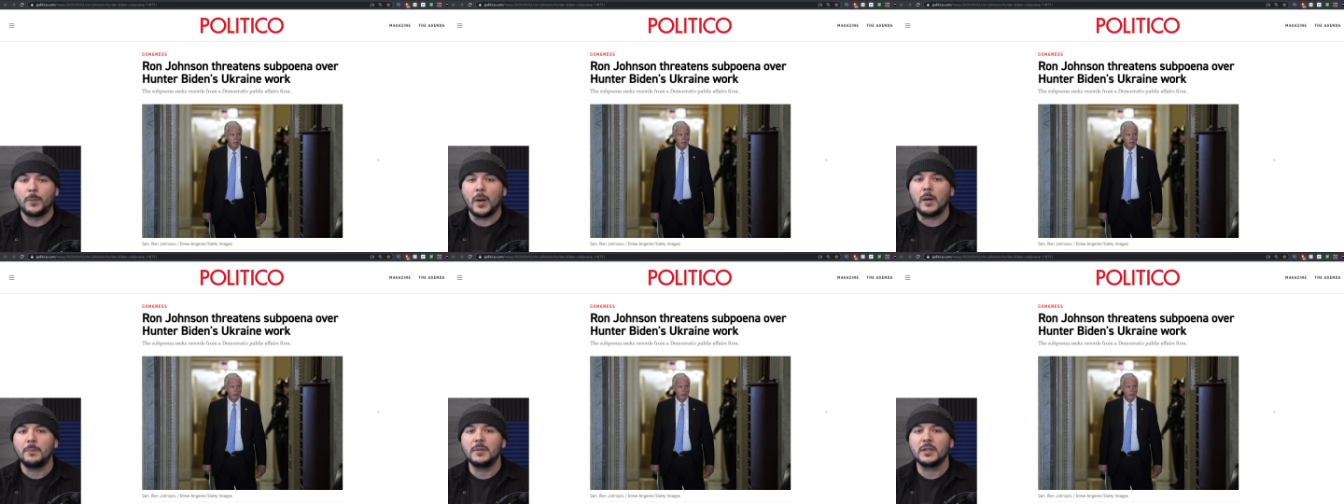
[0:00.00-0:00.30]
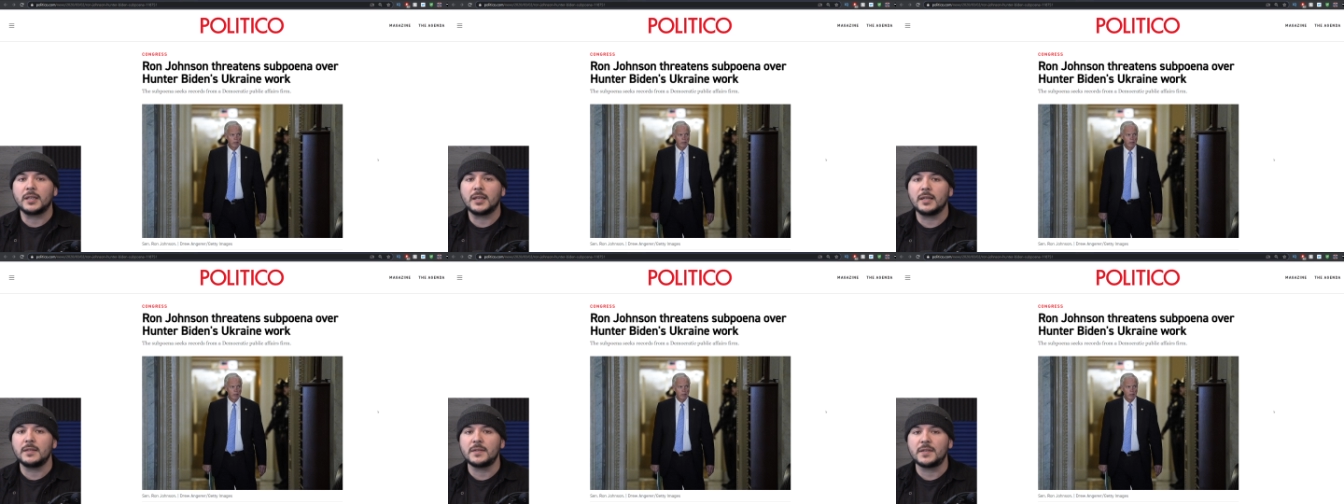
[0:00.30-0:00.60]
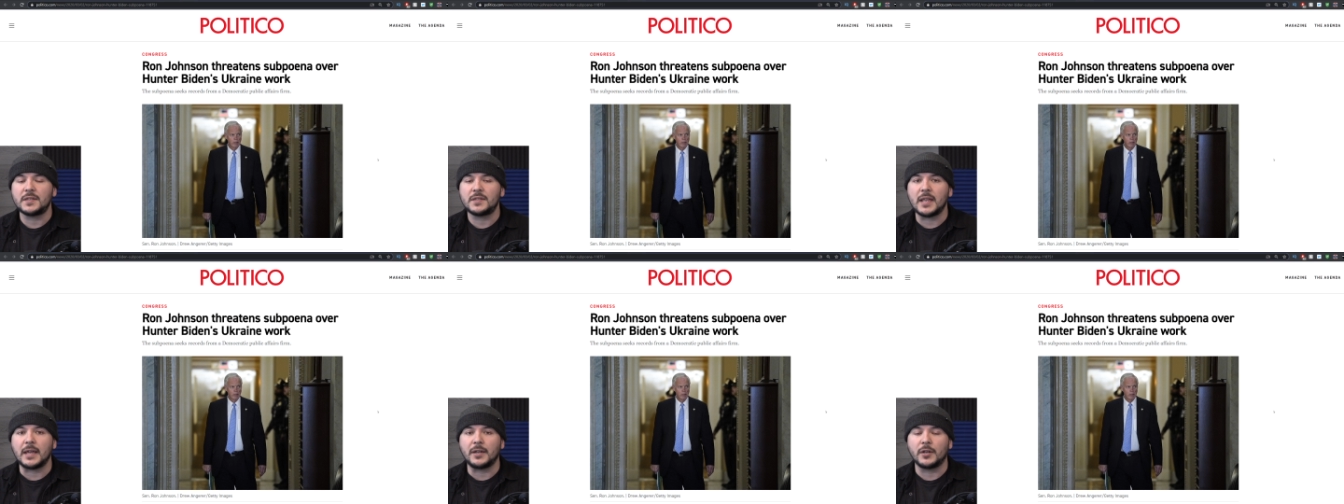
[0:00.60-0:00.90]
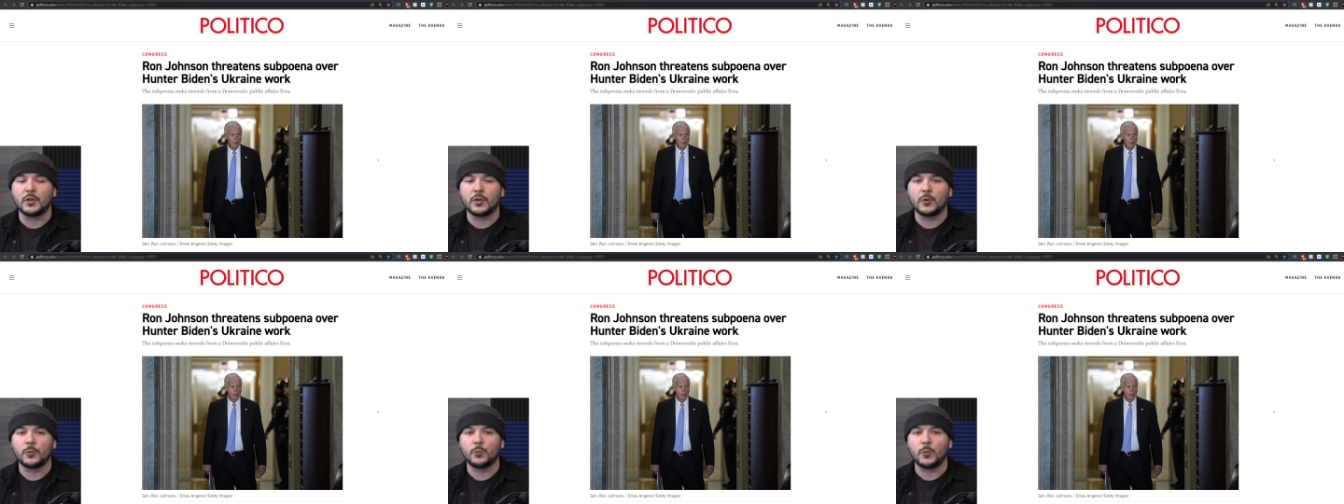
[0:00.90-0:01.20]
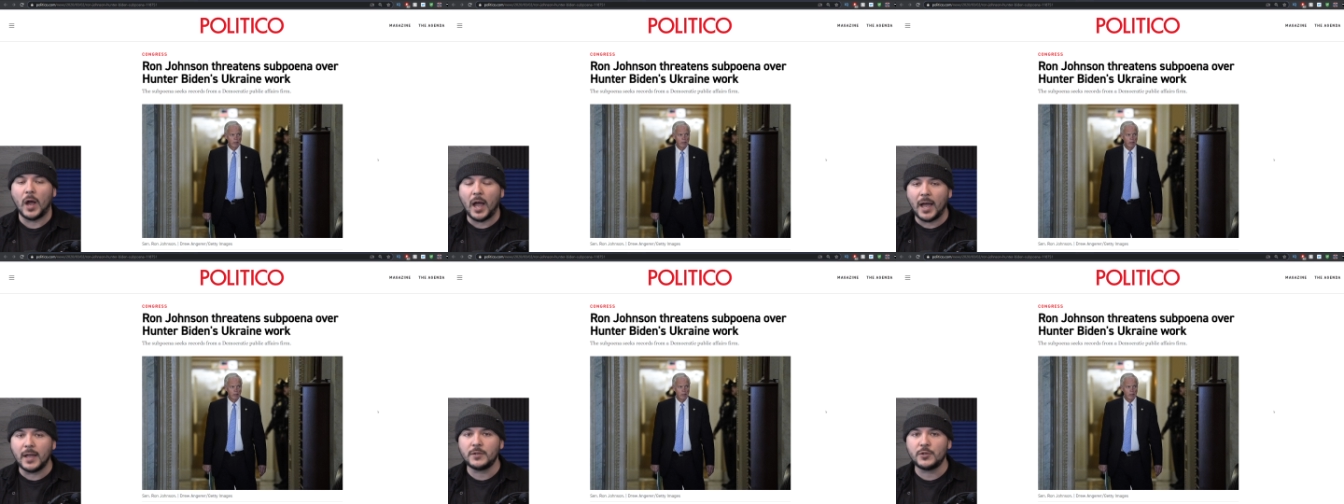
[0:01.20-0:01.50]
Republican Senator
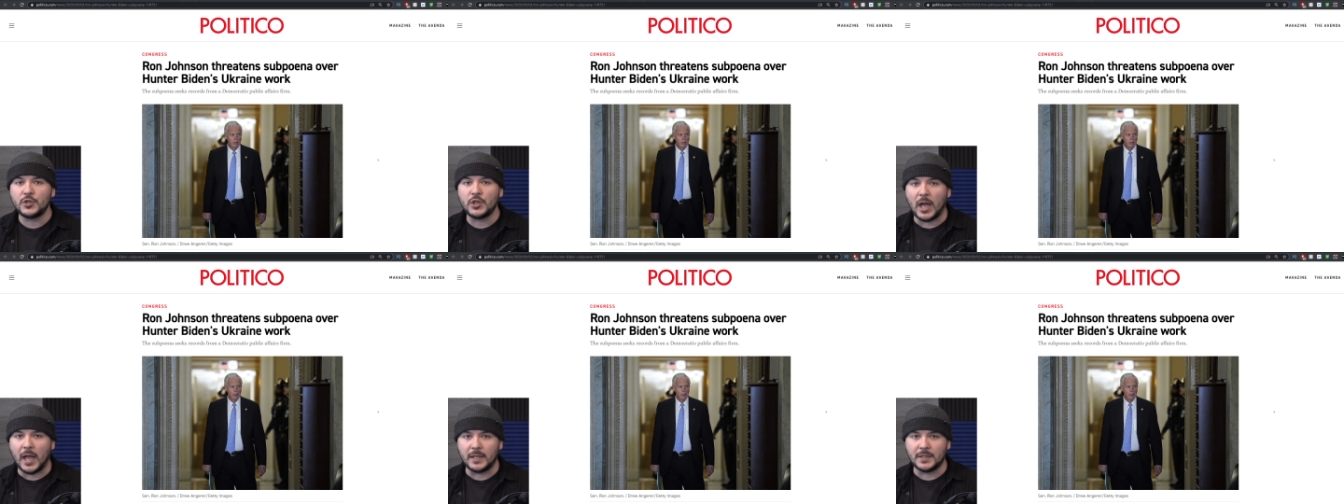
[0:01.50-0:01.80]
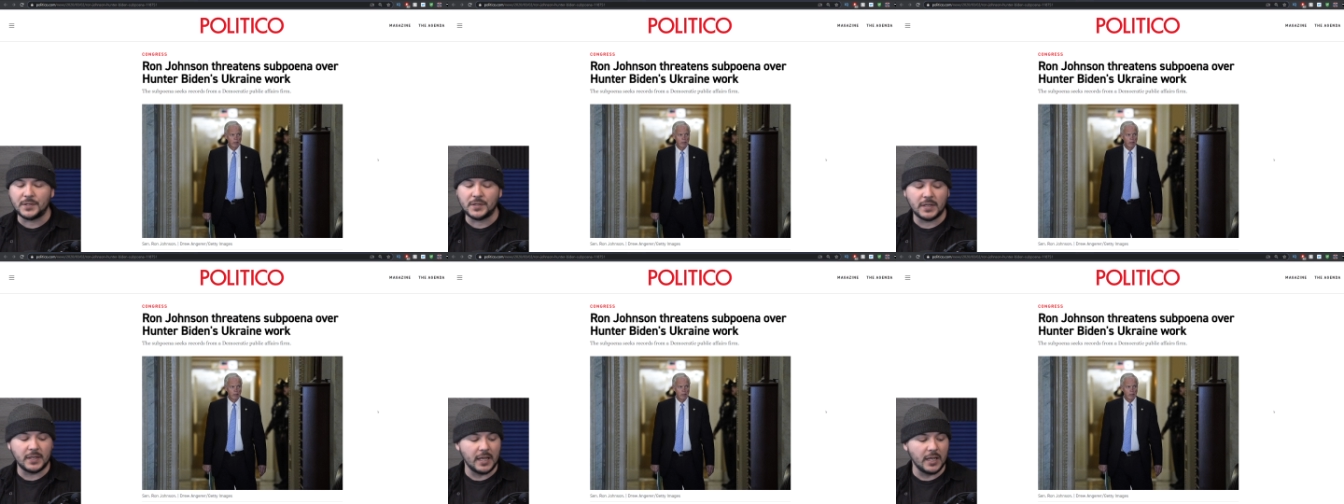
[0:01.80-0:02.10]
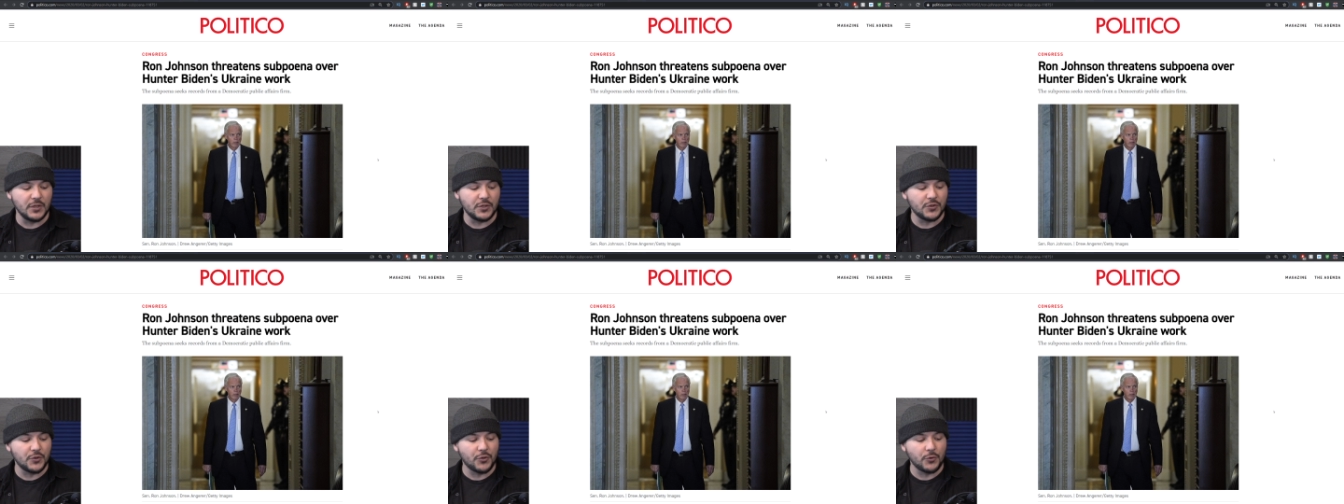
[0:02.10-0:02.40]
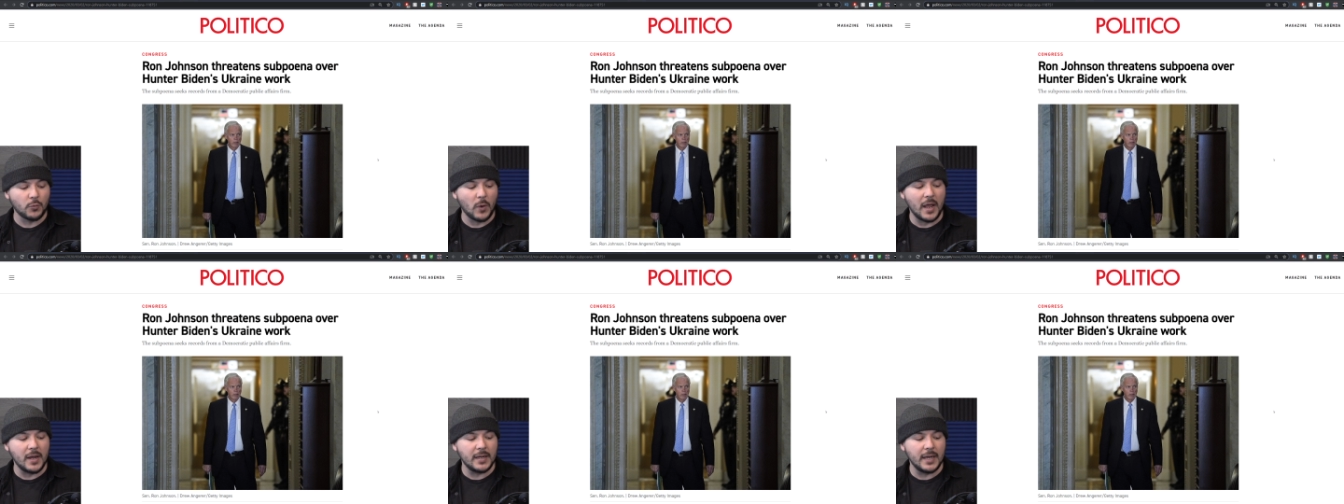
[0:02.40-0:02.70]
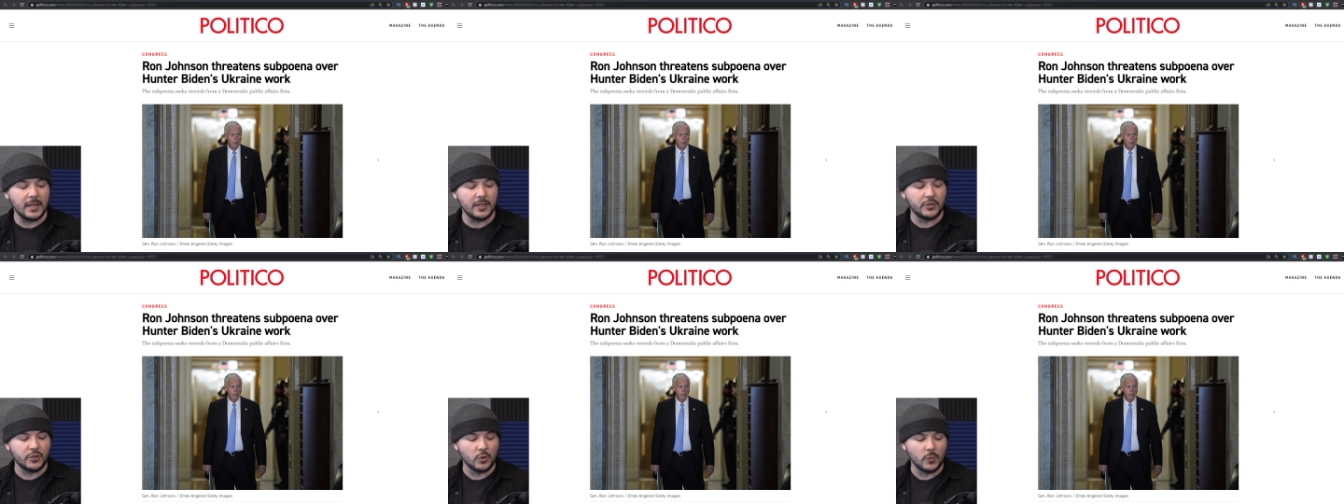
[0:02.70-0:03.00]
Ron Johnson is
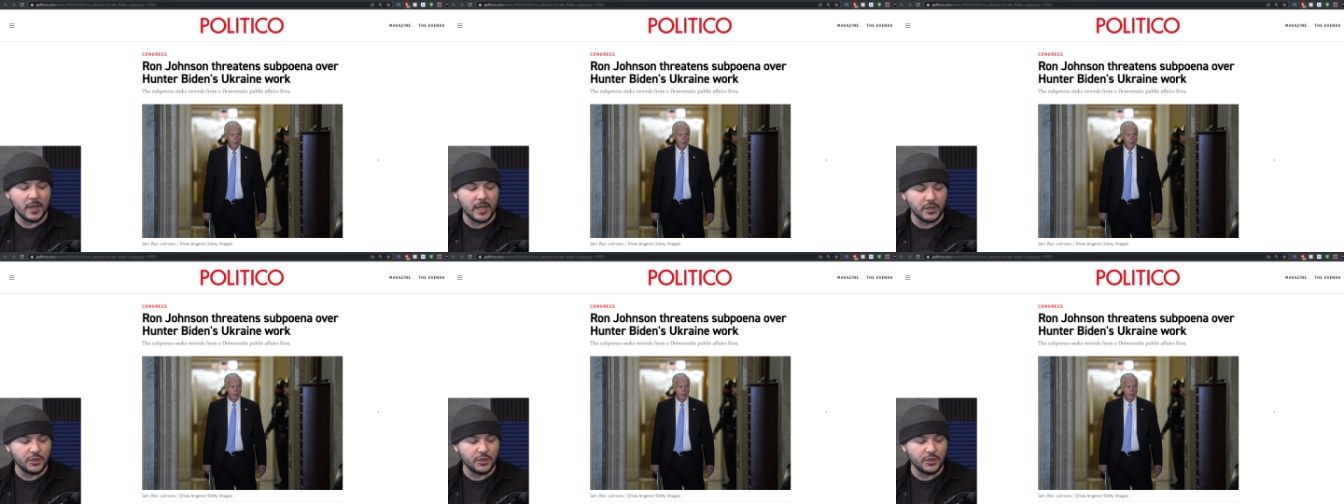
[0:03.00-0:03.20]
threatening to